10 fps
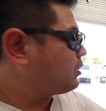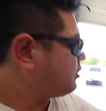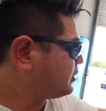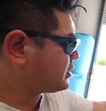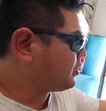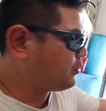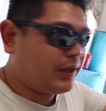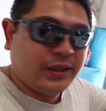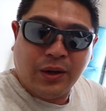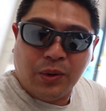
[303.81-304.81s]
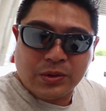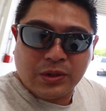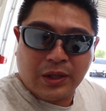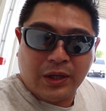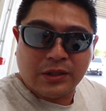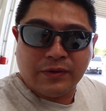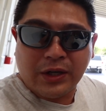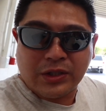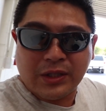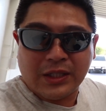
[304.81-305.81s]
With the window auto close
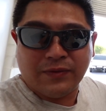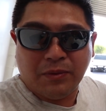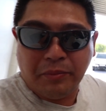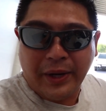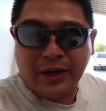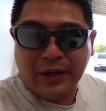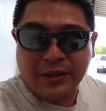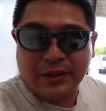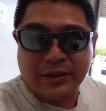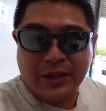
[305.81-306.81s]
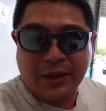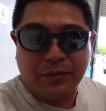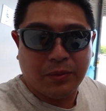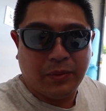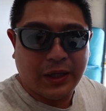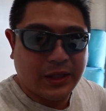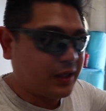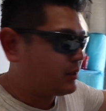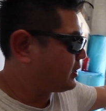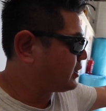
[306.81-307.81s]
function, that's even better. Like with my
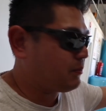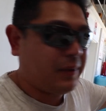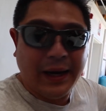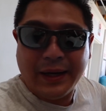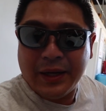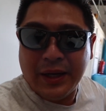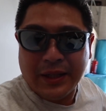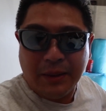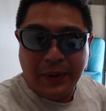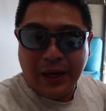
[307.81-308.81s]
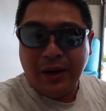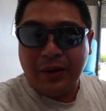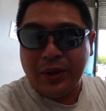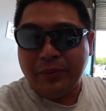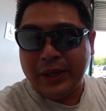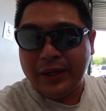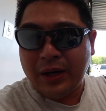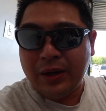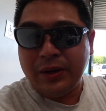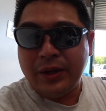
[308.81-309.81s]
kid at the back, they play around with the
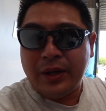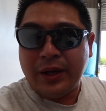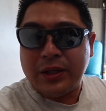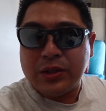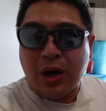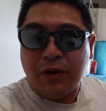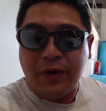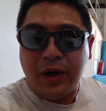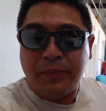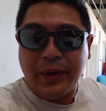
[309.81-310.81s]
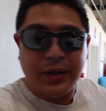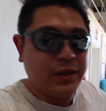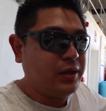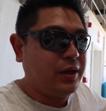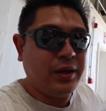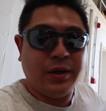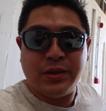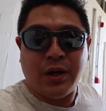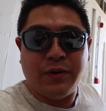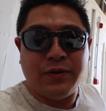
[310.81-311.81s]
window, it's half open, you don't know it's
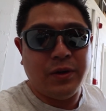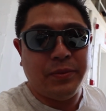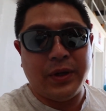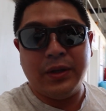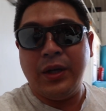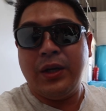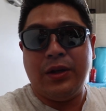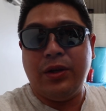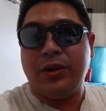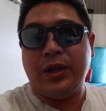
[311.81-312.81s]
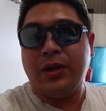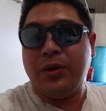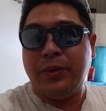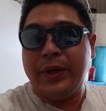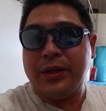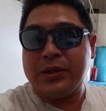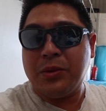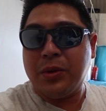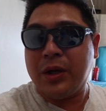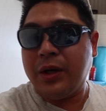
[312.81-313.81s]
half open, you think your windows are
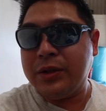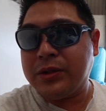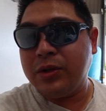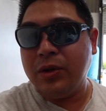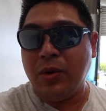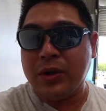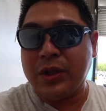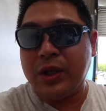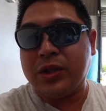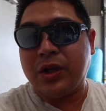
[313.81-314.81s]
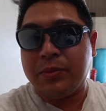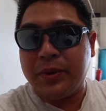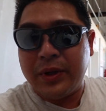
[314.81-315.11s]
all closed, you walk to the shop.